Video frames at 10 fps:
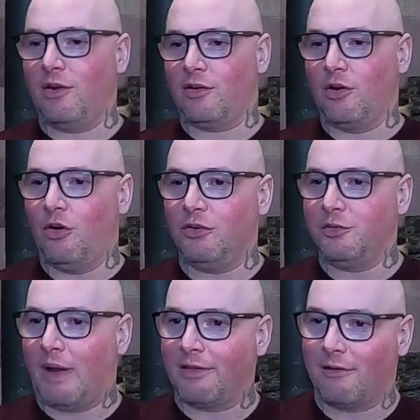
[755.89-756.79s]
are
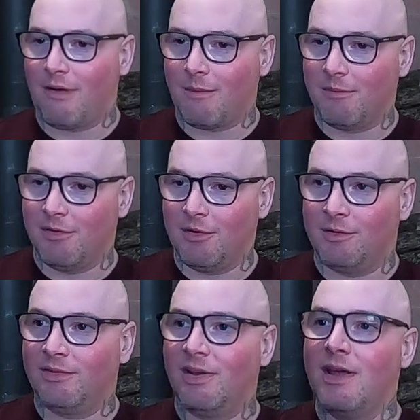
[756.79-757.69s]
cold weather rubber
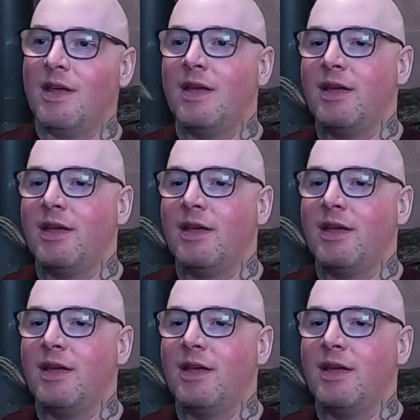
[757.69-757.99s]
boots.